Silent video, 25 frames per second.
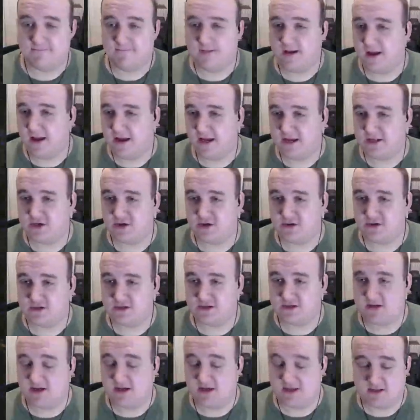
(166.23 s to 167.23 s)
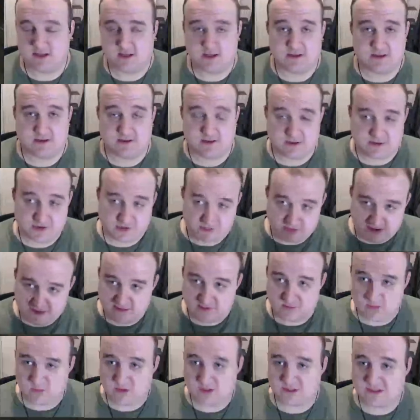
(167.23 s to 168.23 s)
He took the threat
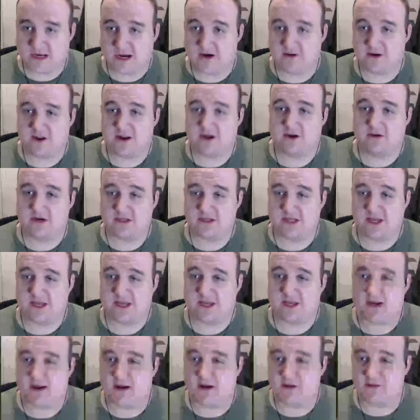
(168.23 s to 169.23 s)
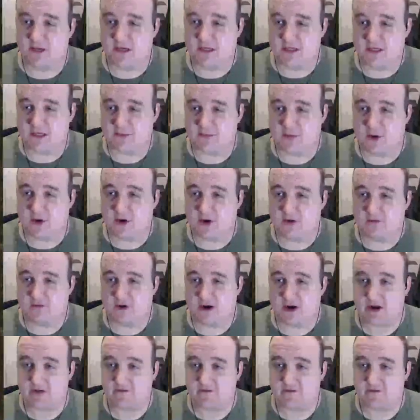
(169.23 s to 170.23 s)
that was down here, he's taken out. There's a smoking
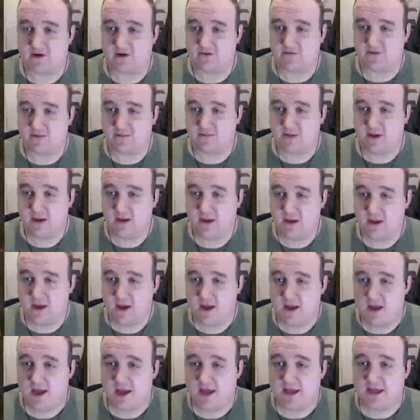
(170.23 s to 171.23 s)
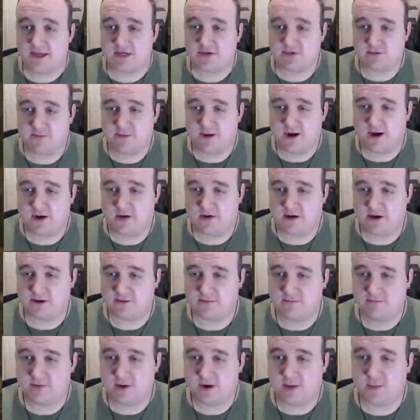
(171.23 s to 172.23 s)
wreck in front of him. He's repairing,
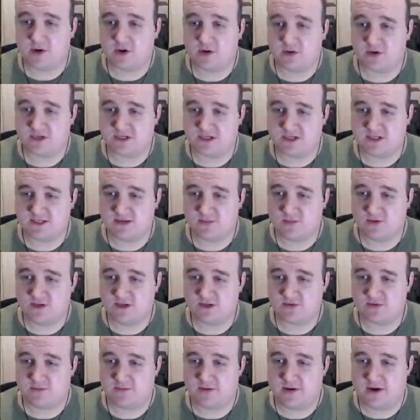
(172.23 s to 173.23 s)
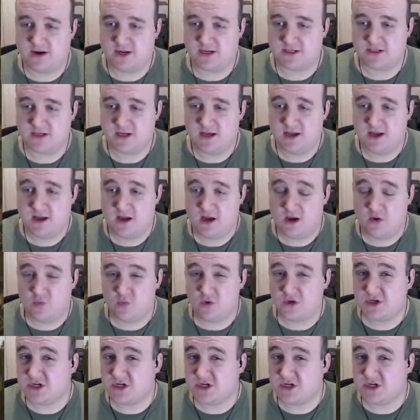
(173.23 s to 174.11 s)
but I'm going to assist him with his repairs, which